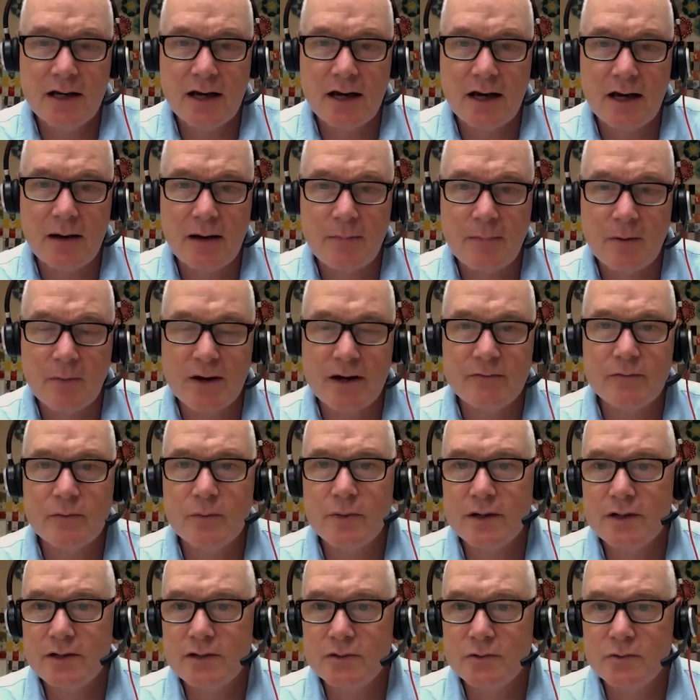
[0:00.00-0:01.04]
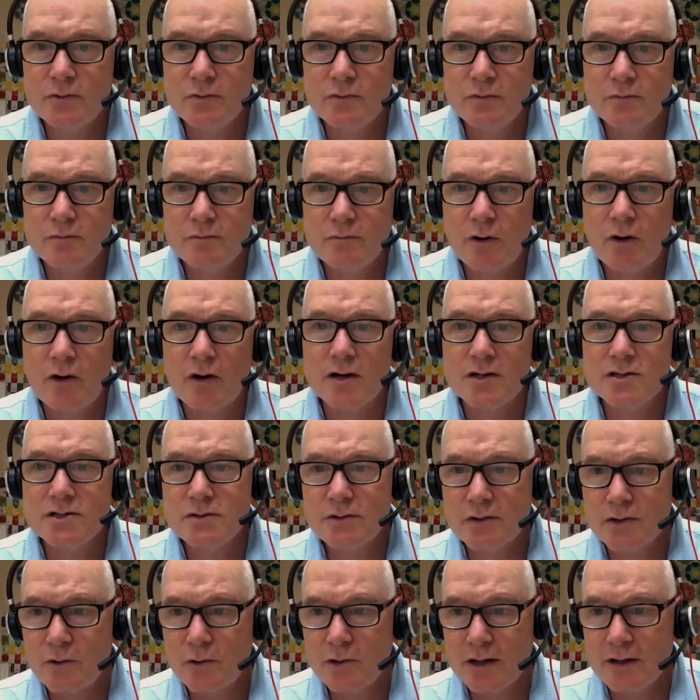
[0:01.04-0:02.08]
Um, I want everyone to pause
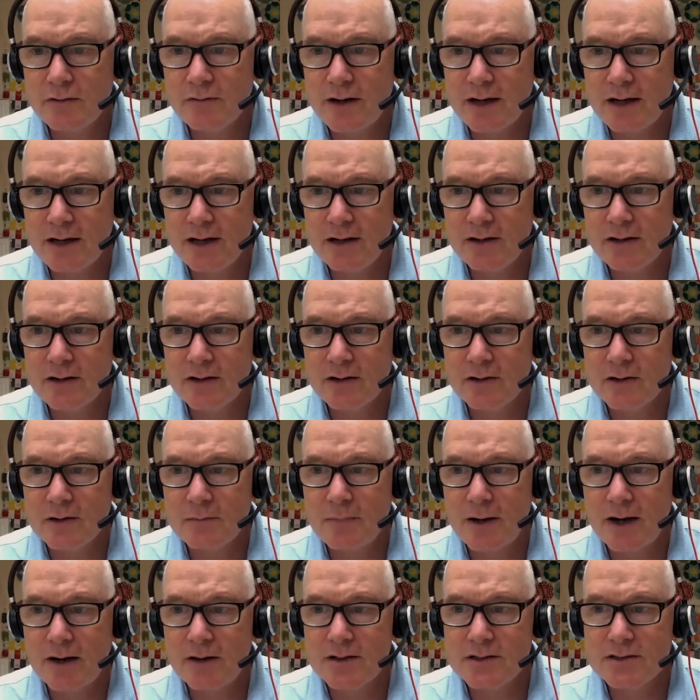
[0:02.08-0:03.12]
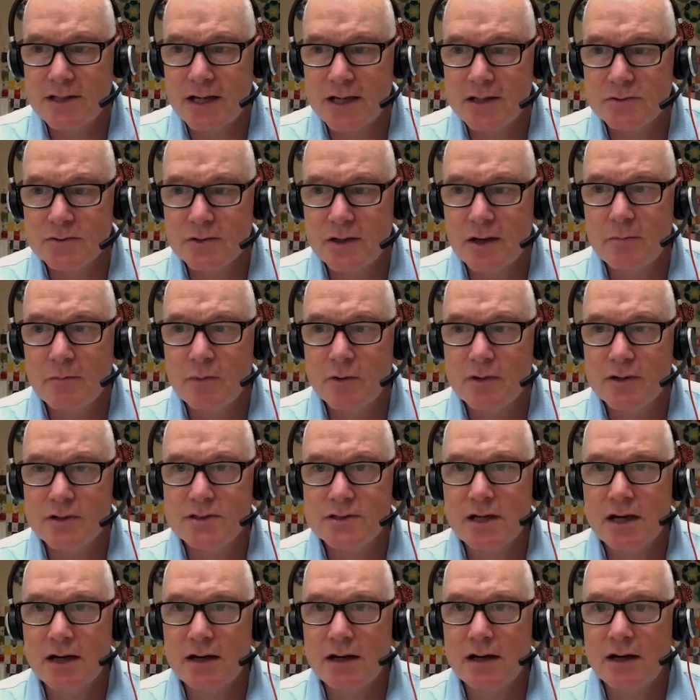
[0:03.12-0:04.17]
the recording right here. Go to
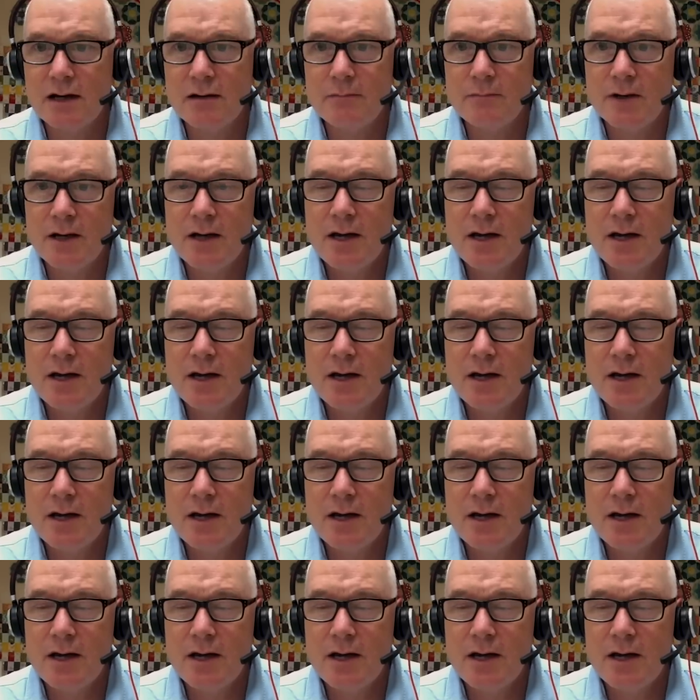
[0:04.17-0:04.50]
parasiteswithoutborders.com.